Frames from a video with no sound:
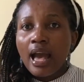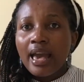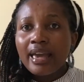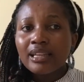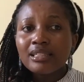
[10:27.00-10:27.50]

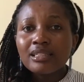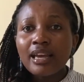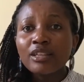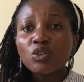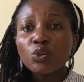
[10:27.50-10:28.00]
And
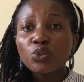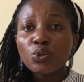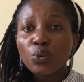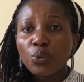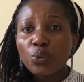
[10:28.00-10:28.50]
it's also
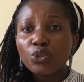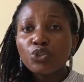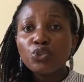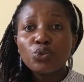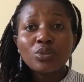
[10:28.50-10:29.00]
good you
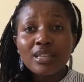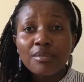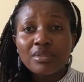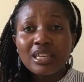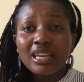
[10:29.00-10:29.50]
do
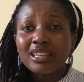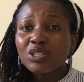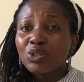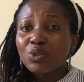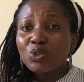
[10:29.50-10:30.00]
something,
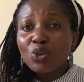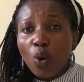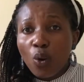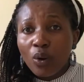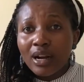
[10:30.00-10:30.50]

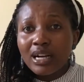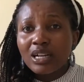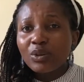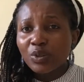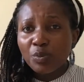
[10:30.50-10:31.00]
talk or
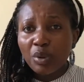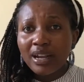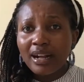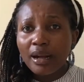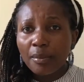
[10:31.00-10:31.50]
speak
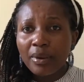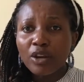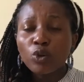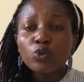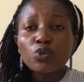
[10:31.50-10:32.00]
up, and
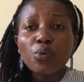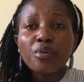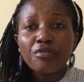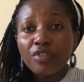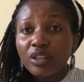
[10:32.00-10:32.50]
also
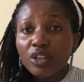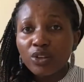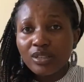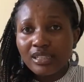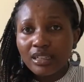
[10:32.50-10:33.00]
reveal
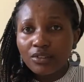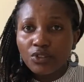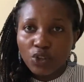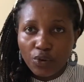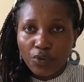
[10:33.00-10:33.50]
yourself to
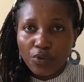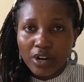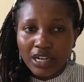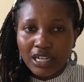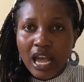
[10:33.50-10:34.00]
your
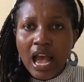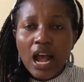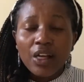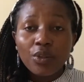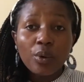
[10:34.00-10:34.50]
friend.
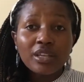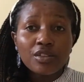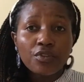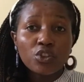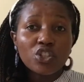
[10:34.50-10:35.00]
Otherwise, if
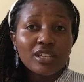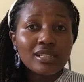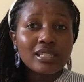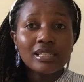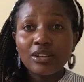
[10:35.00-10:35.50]
you just
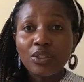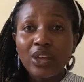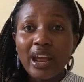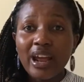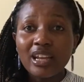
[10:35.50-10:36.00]
sit
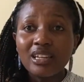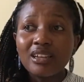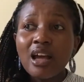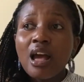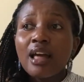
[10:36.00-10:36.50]
there and
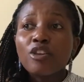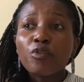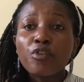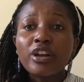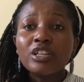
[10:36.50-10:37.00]
your
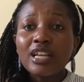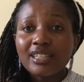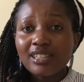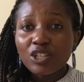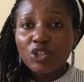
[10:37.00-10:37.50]
friend does the
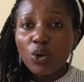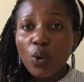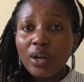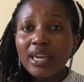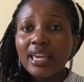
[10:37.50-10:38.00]

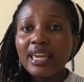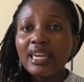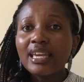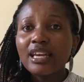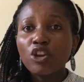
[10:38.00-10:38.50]
talking
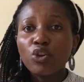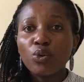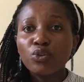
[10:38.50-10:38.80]
and you're